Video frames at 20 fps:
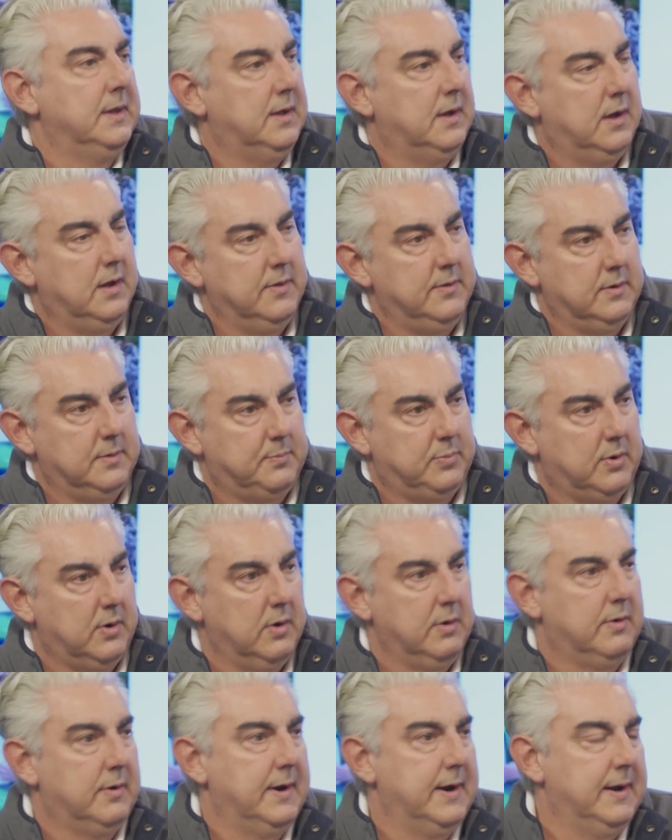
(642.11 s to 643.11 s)
other
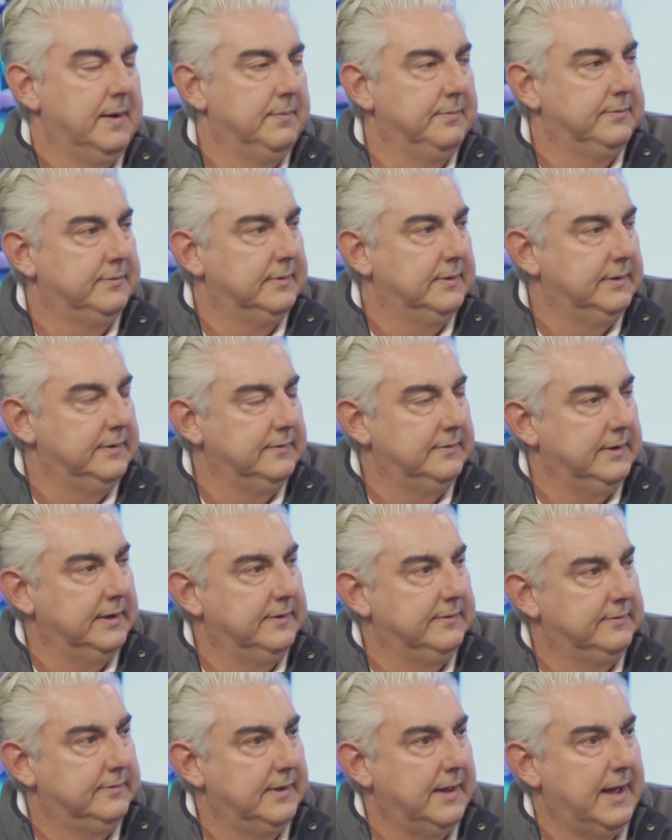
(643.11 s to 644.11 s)
programs is,
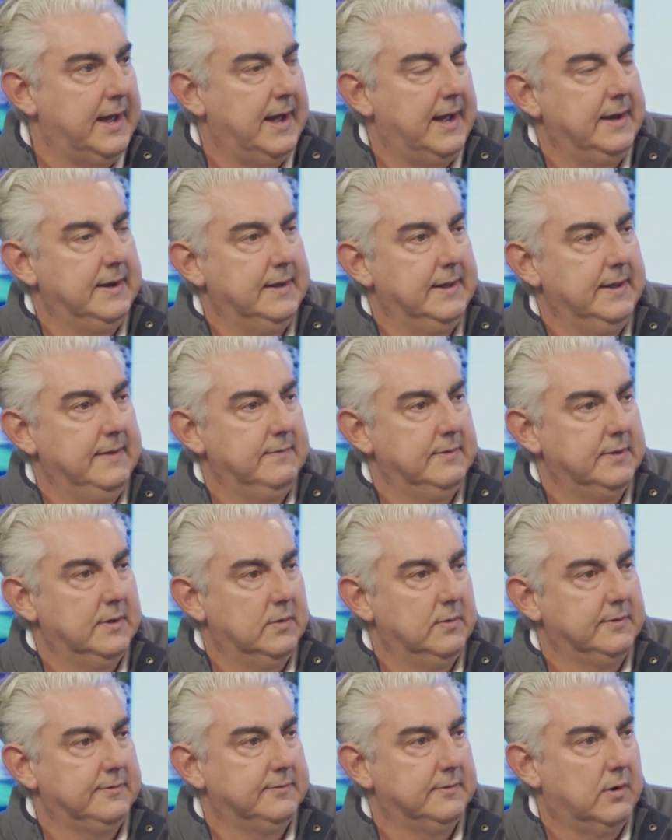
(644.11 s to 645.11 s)
is that even
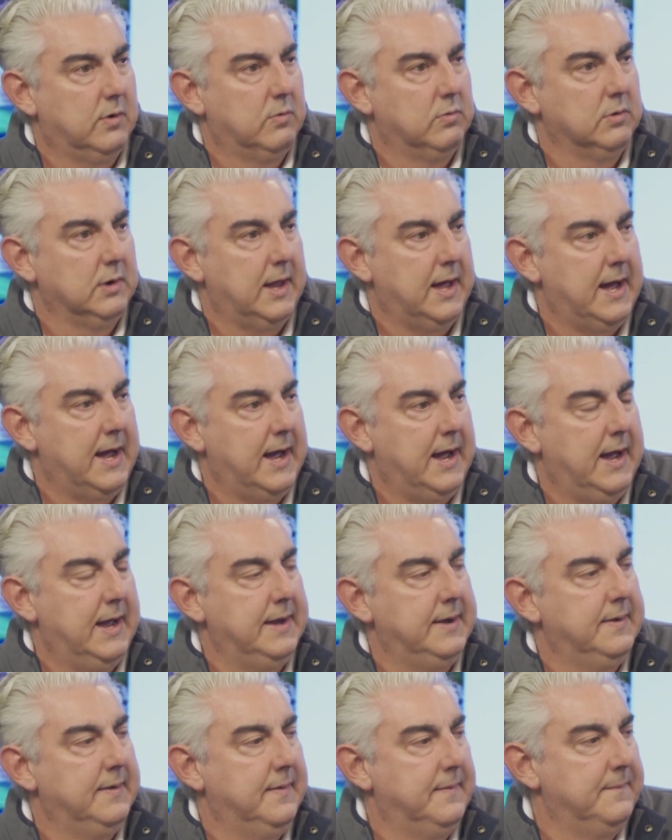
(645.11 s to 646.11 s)
though it's
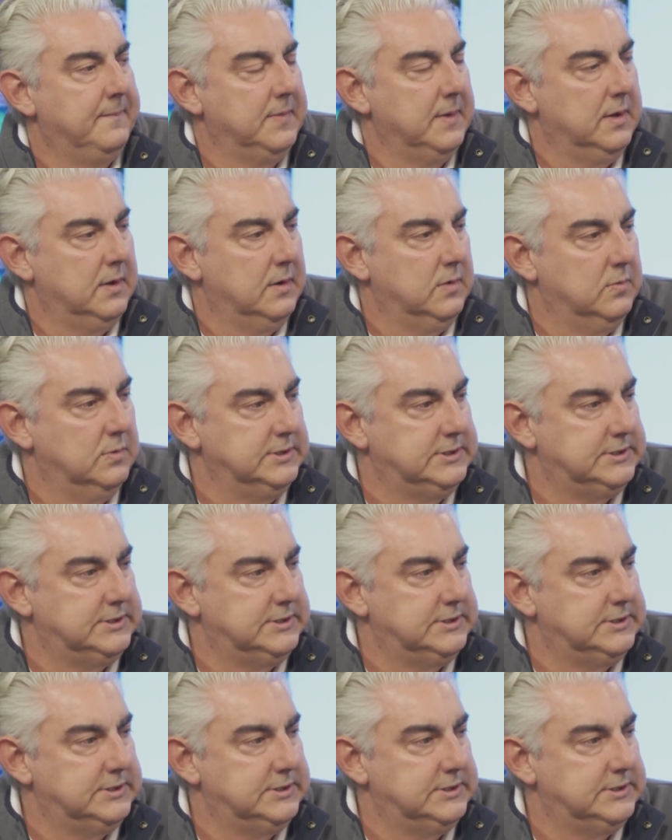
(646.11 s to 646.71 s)
online, we